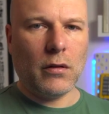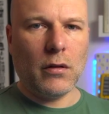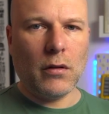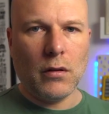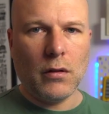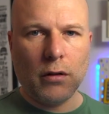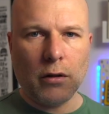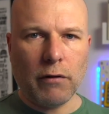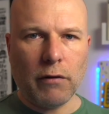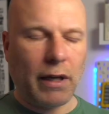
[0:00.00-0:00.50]

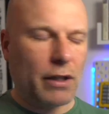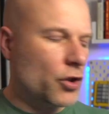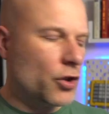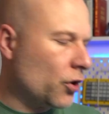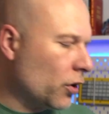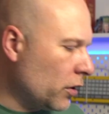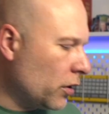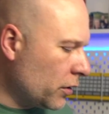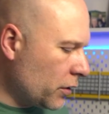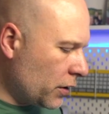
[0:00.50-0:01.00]
red
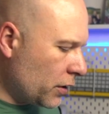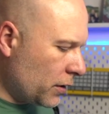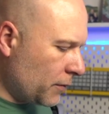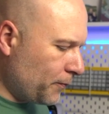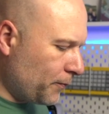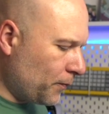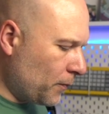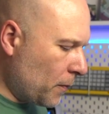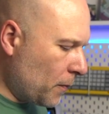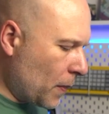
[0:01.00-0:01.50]
chocs,
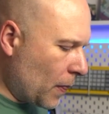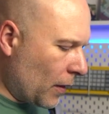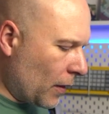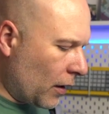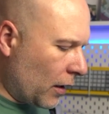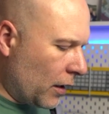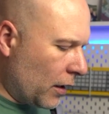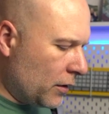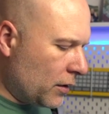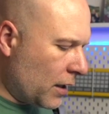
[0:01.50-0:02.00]

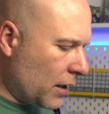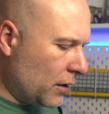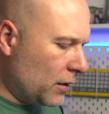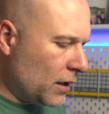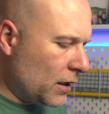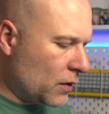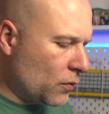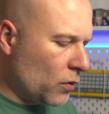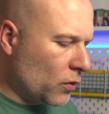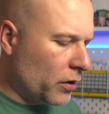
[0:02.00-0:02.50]
and then
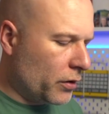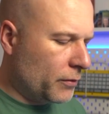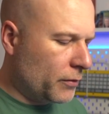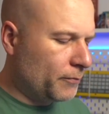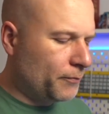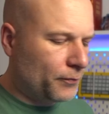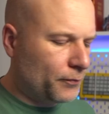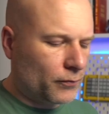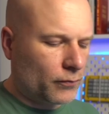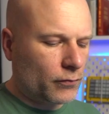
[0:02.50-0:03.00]
this one
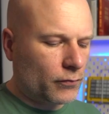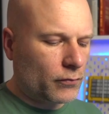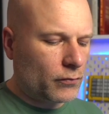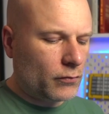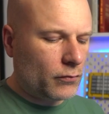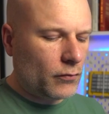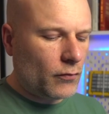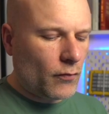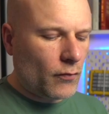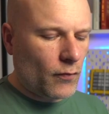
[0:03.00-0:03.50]

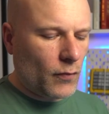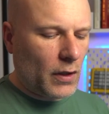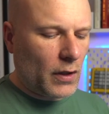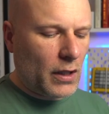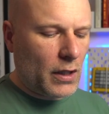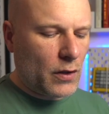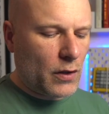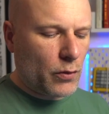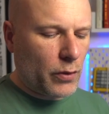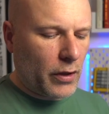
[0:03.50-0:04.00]

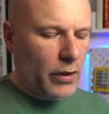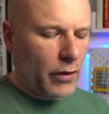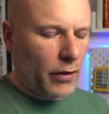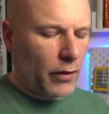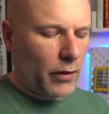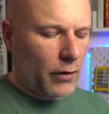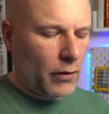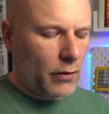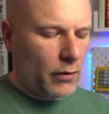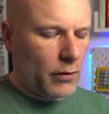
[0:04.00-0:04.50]
is with
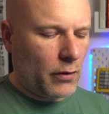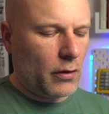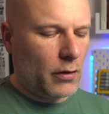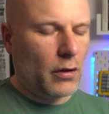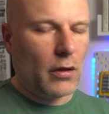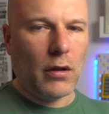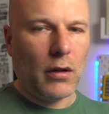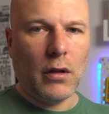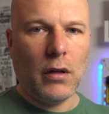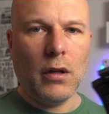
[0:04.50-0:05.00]

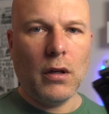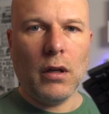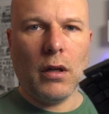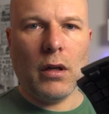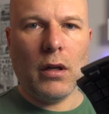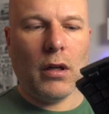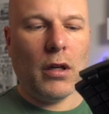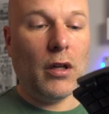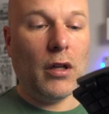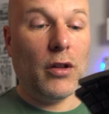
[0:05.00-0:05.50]

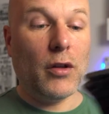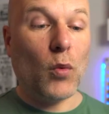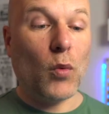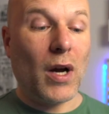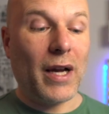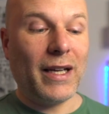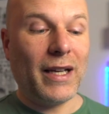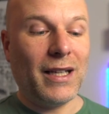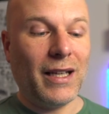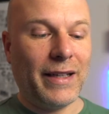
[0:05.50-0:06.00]
the
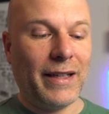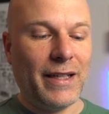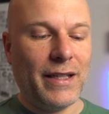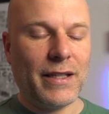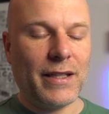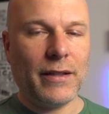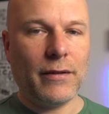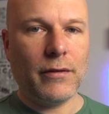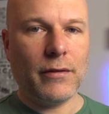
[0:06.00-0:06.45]
white clickies.